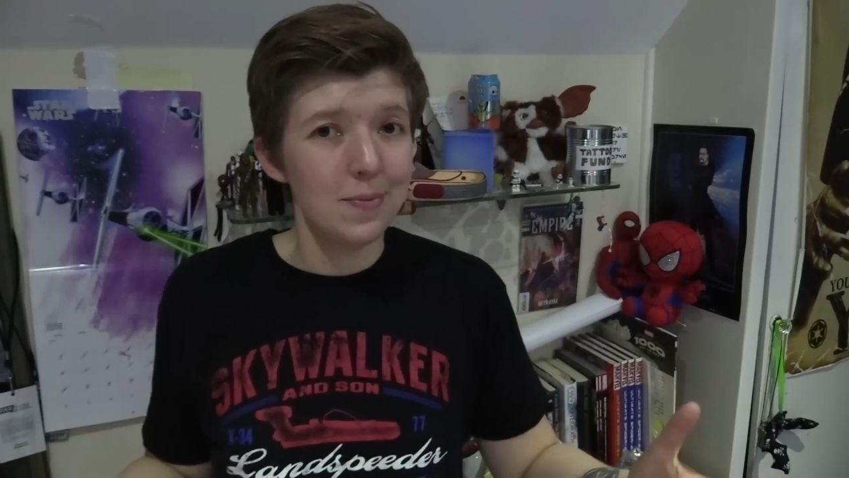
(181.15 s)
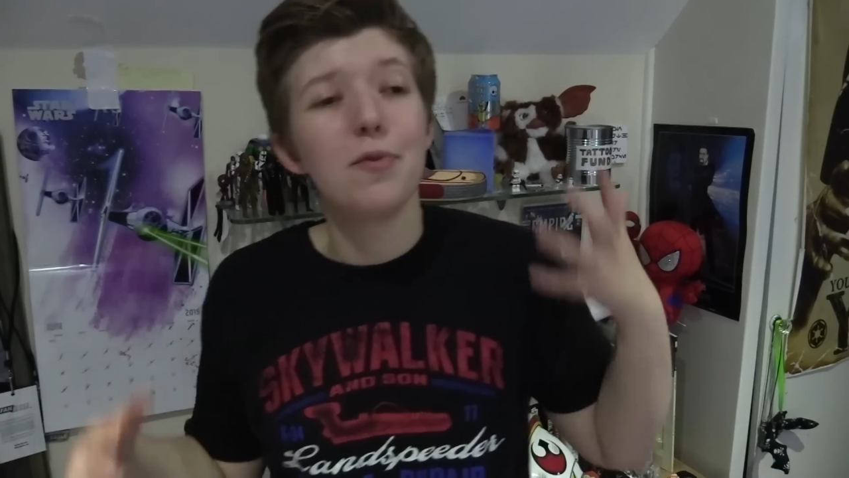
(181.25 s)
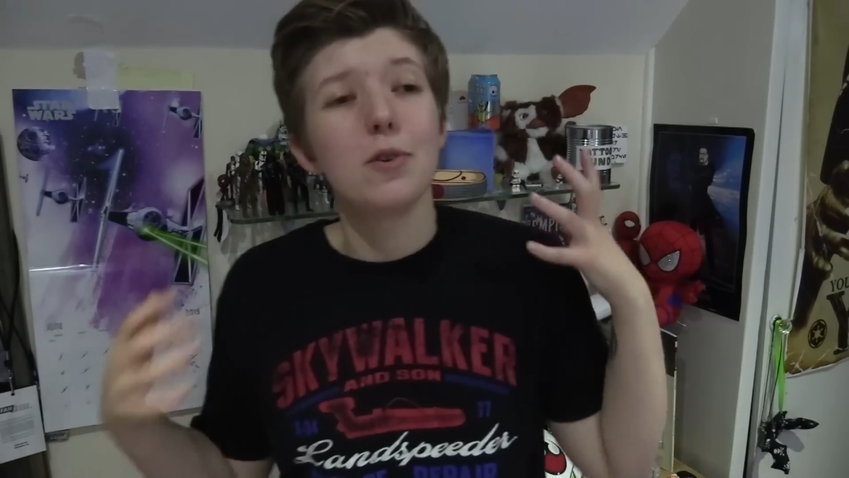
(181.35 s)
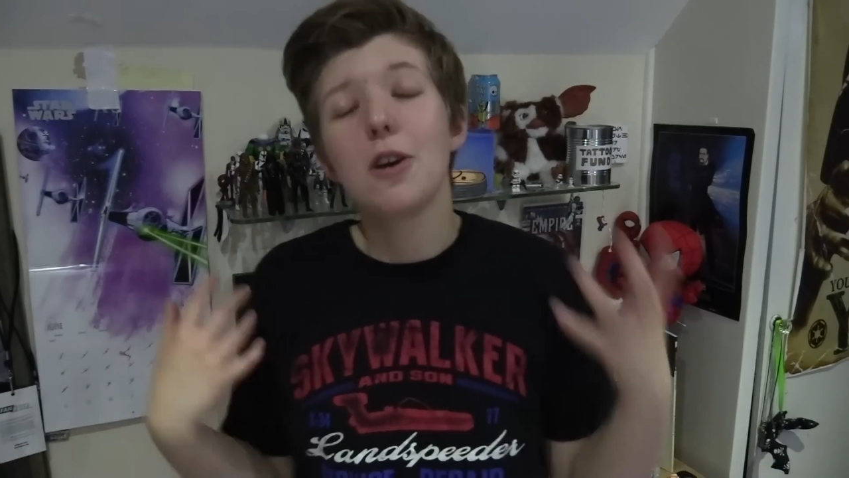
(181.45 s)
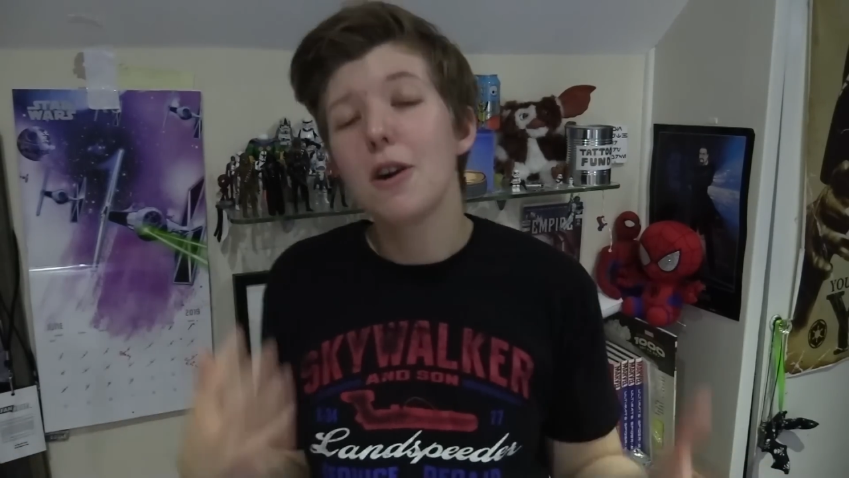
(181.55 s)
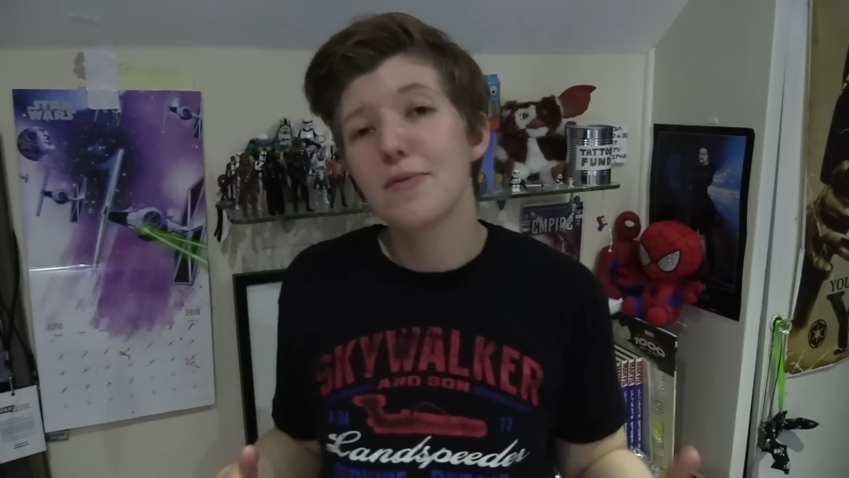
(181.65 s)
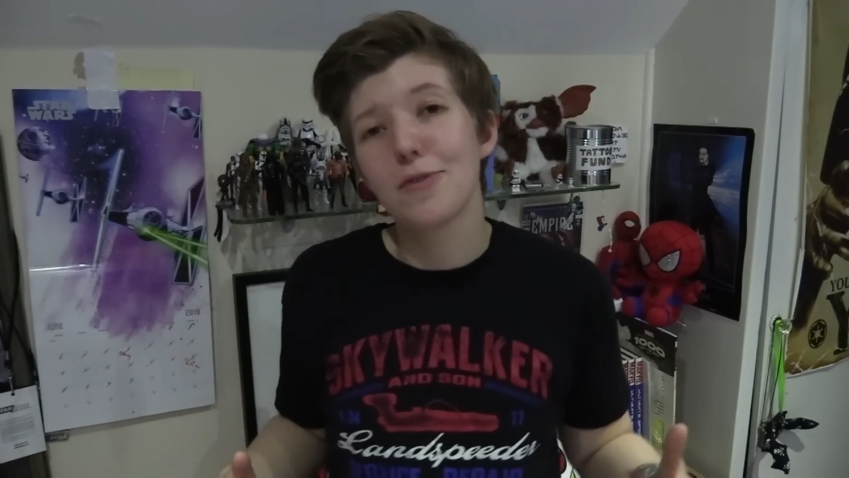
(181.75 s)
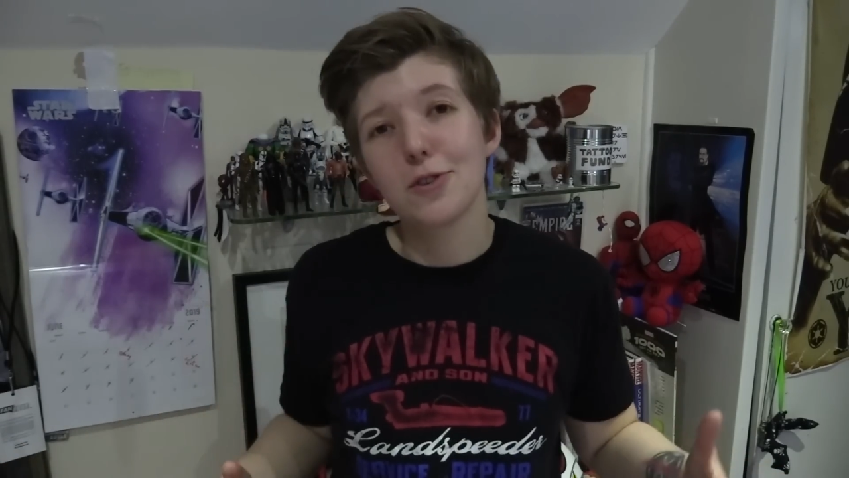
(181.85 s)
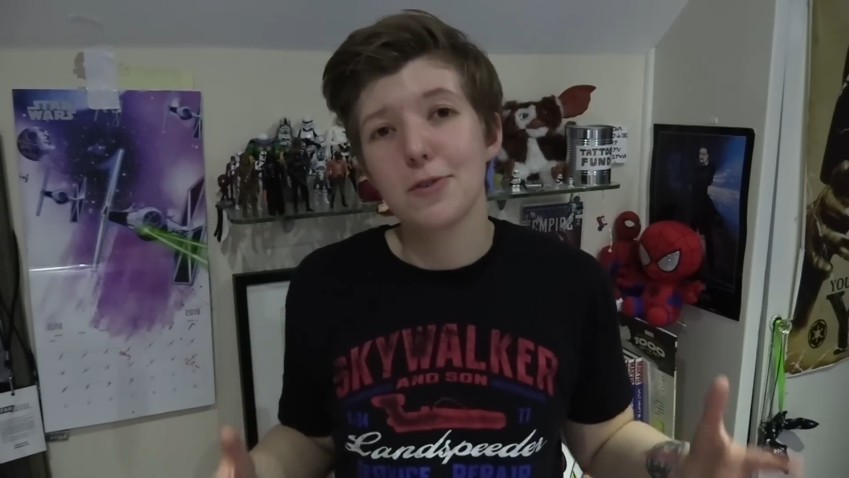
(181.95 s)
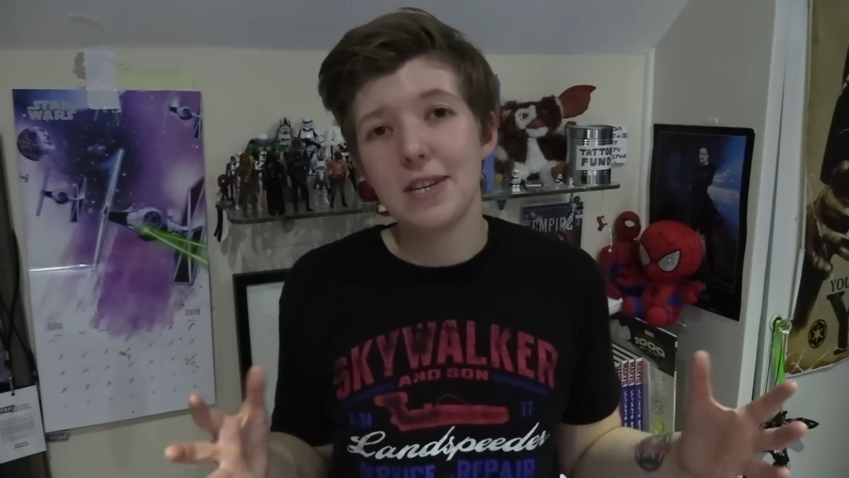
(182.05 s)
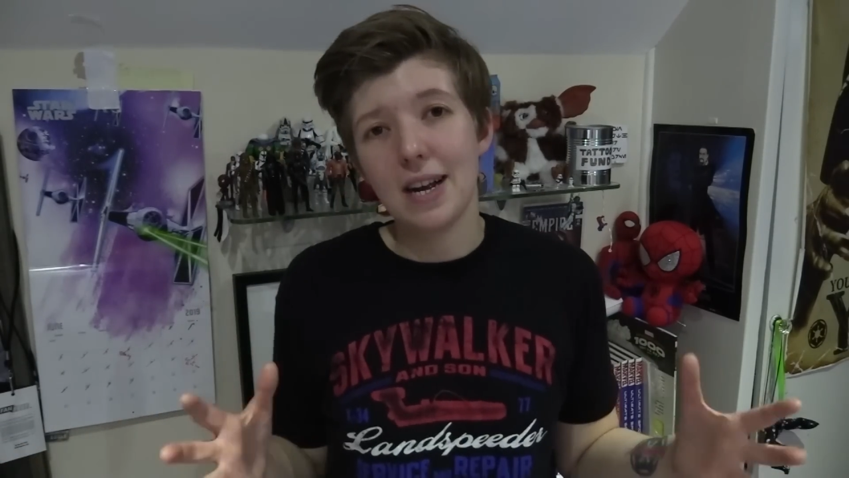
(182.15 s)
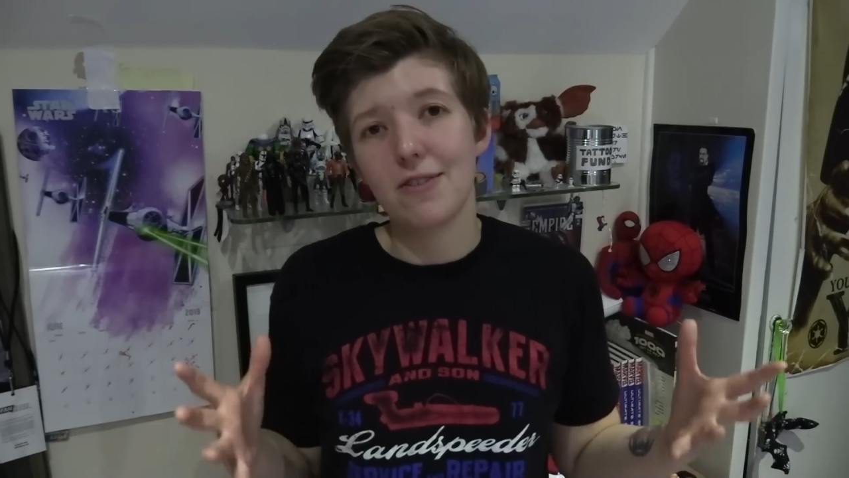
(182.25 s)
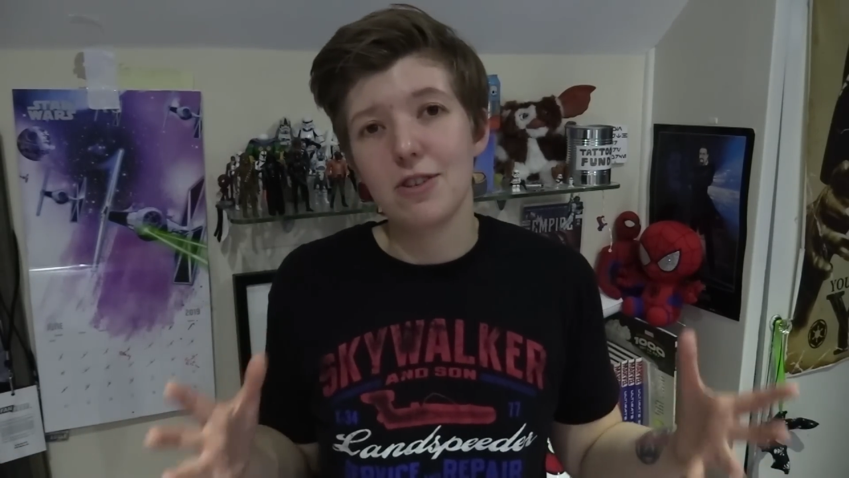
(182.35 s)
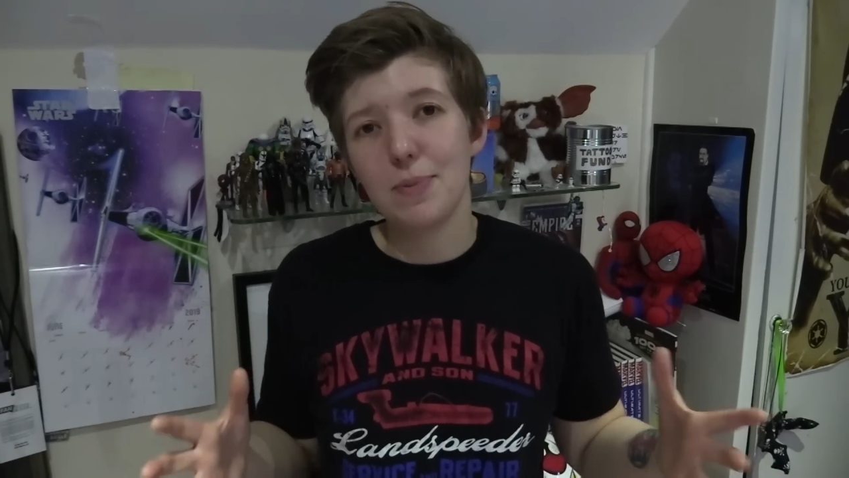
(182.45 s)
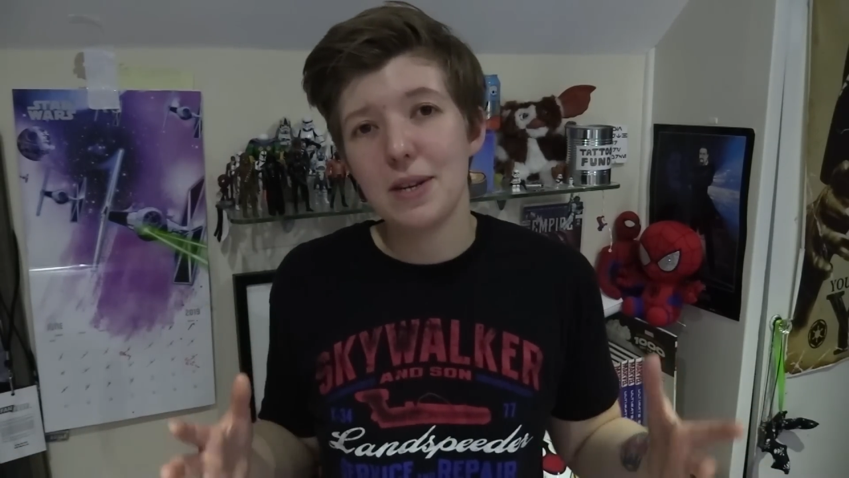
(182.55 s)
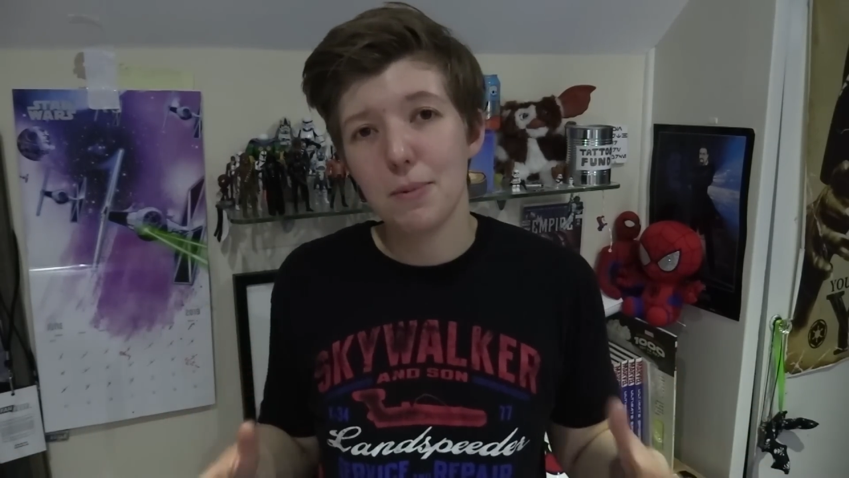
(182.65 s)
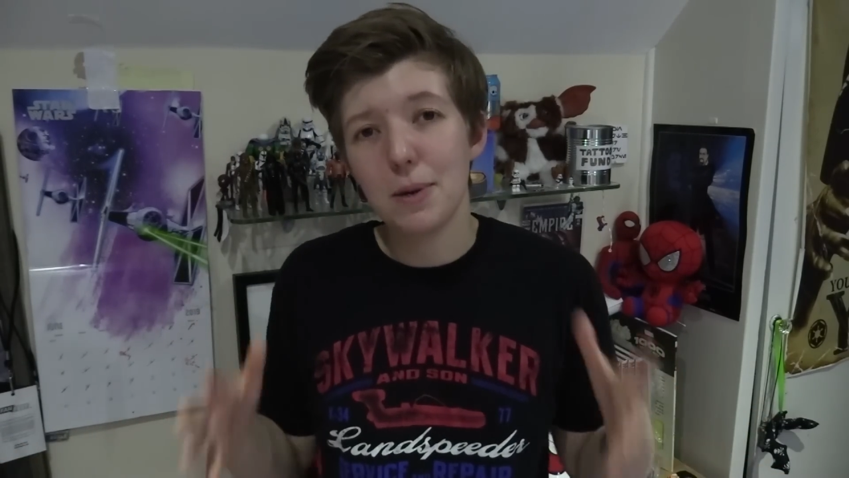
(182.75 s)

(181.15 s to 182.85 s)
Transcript: If we're going for a screen accurate speeder,